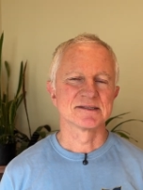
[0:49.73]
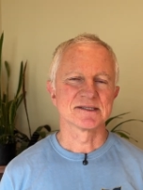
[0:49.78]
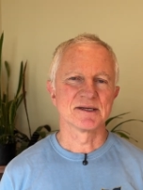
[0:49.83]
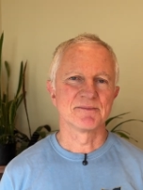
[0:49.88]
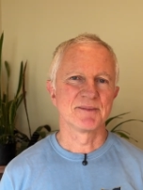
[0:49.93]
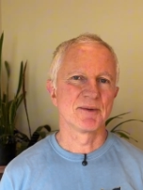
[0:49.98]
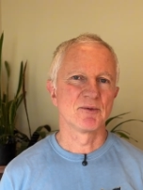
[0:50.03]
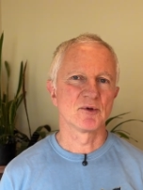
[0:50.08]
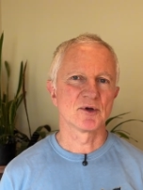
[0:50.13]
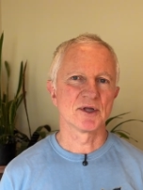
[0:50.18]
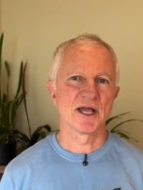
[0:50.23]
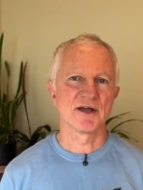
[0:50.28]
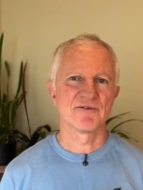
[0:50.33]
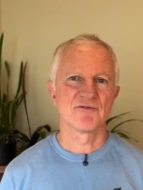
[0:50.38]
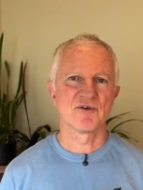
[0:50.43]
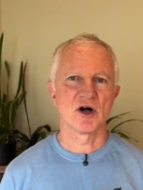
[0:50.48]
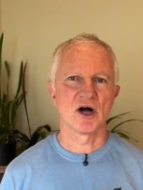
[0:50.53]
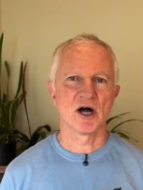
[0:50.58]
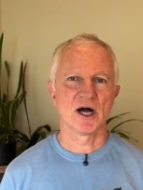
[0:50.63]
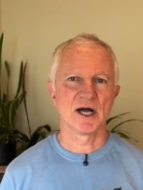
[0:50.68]
Some people can
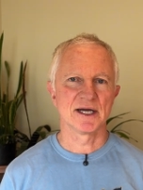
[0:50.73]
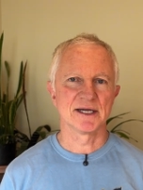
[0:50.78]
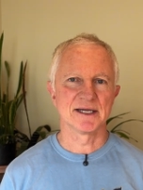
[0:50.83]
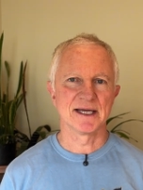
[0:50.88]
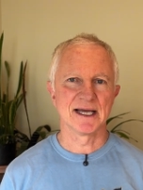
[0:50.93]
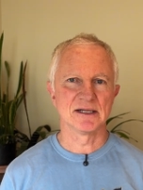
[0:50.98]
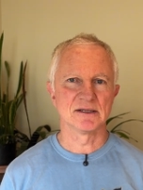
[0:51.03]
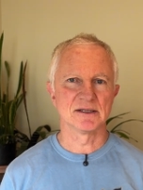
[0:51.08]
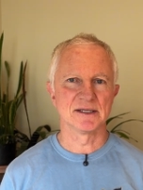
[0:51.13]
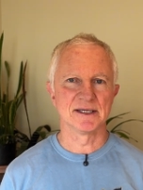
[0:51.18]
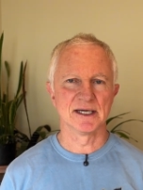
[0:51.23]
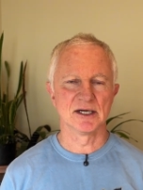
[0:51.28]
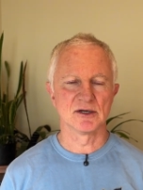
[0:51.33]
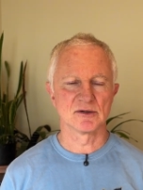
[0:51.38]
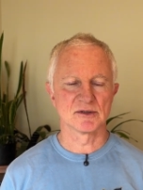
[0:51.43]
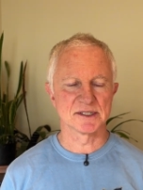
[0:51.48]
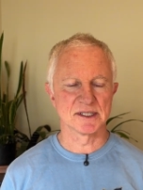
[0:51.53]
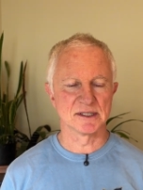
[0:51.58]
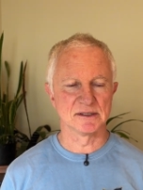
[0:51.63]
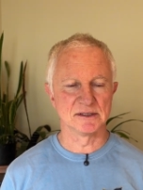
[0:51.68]
have high
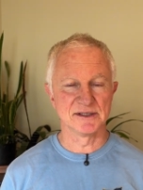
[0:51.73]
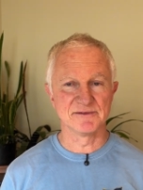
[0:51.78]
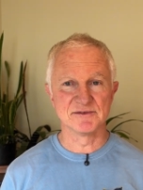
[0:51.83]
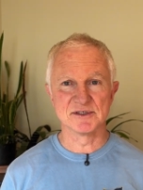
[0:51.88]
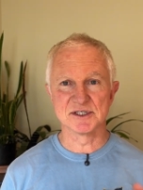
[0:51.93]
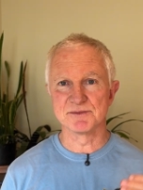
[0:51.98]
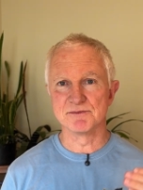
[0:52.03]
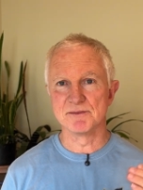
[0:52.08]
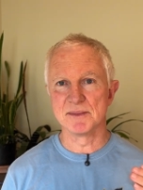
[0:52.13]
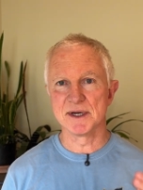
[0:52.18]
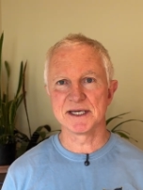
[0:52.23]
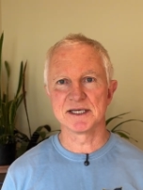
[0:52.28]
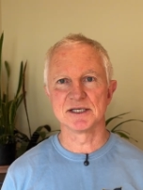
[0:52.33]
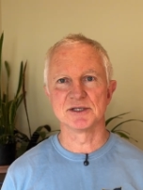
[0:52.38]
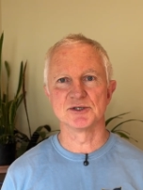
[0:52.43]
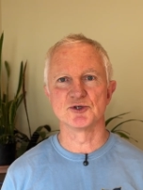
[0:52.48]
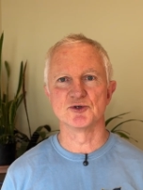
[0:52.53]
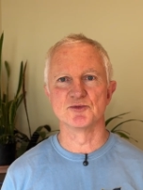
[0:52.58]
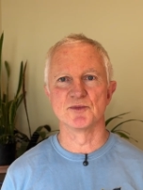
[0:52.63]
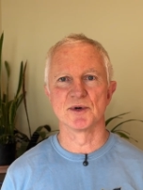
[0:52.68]
LDL because their liver's
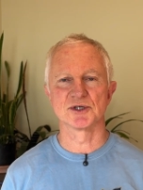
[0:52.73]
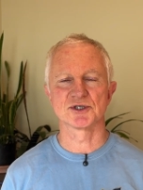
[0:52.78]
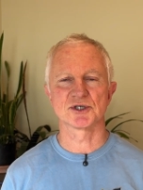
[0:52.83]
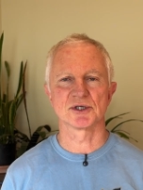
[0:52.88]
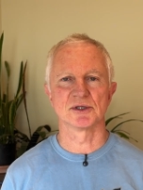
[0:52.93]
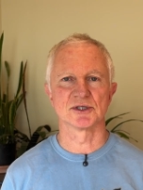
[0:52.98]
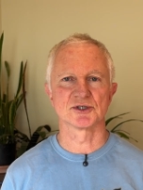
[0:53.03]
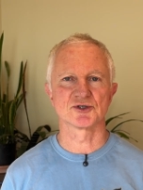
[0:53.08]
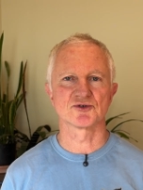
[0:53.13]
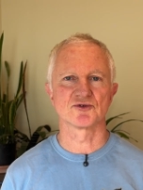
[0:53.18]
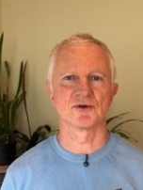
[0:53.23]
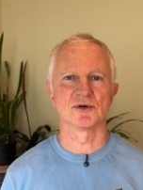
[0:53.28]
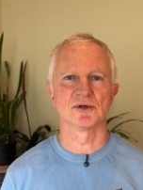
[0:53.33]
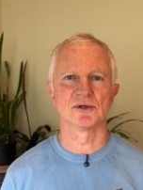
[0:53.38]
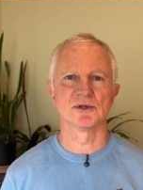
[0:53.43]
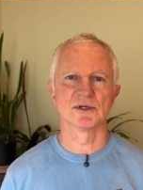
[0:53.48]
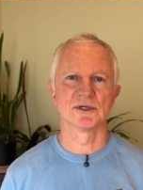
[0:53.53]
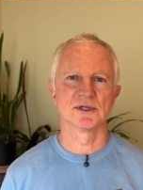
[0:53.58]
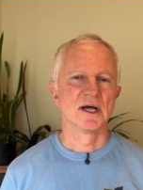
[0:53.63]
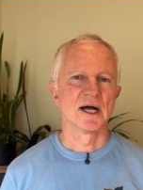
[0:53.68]
making too much cholesterol.